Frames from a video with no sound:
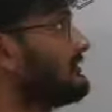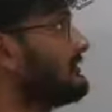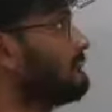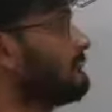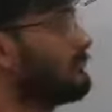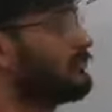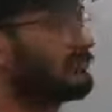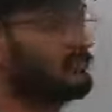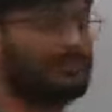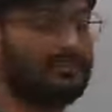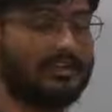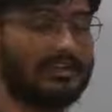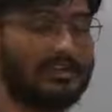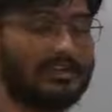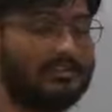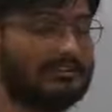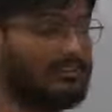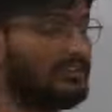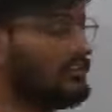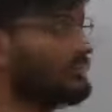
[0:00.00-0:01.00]

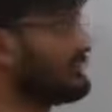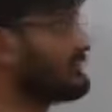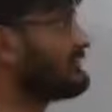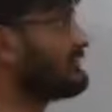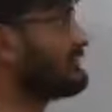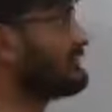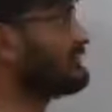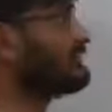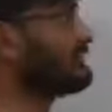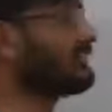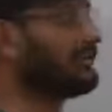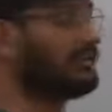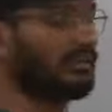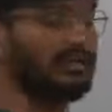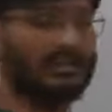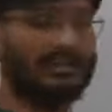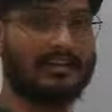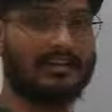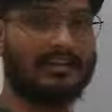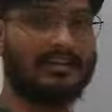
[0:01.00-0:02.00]
series resistance and
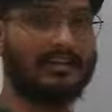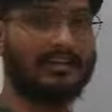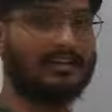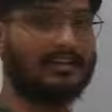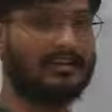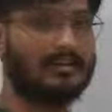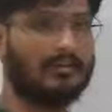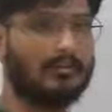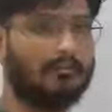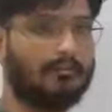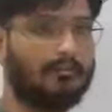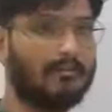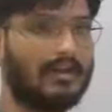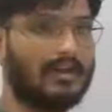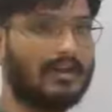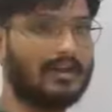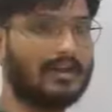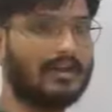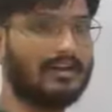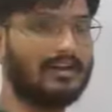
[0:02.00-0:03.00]

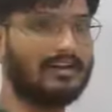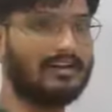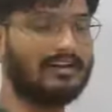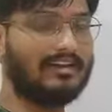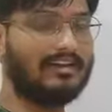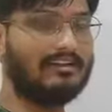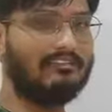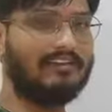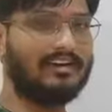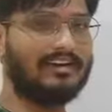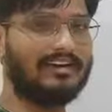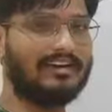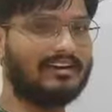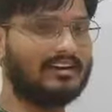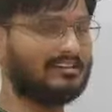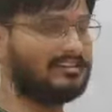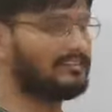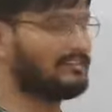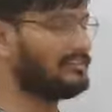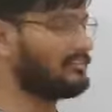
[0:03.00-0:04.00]
parallel equivalent
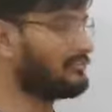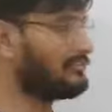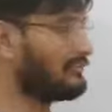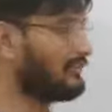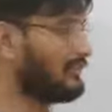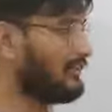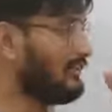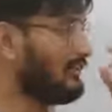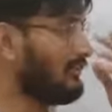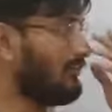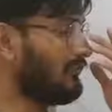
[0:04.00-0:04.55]
resistance.